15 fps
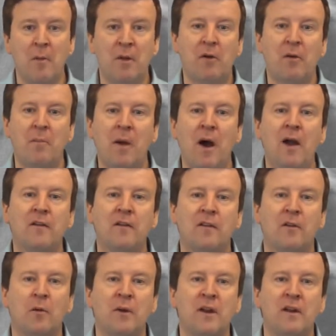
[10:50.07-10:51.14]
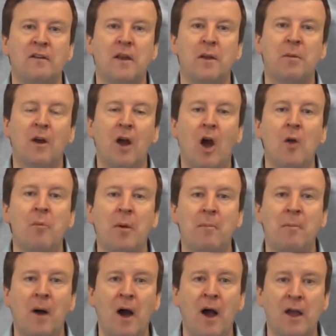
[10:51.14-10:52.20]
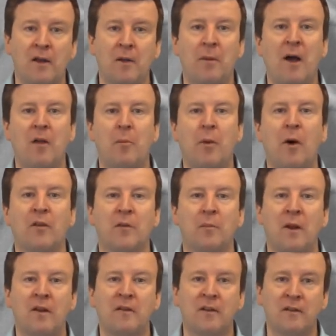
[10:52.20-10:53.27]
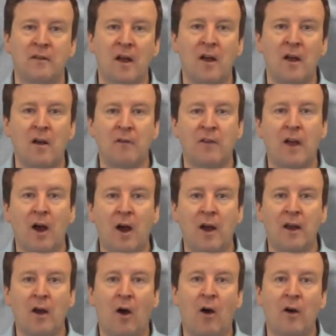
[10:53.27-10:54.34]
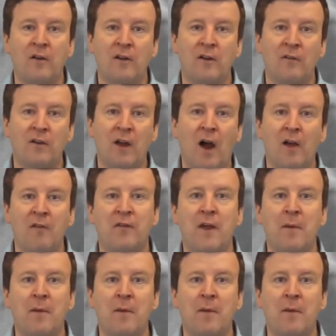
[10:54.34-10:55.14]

but it reminds us that we need to keep an open mind about the possibilities of the early origin of life.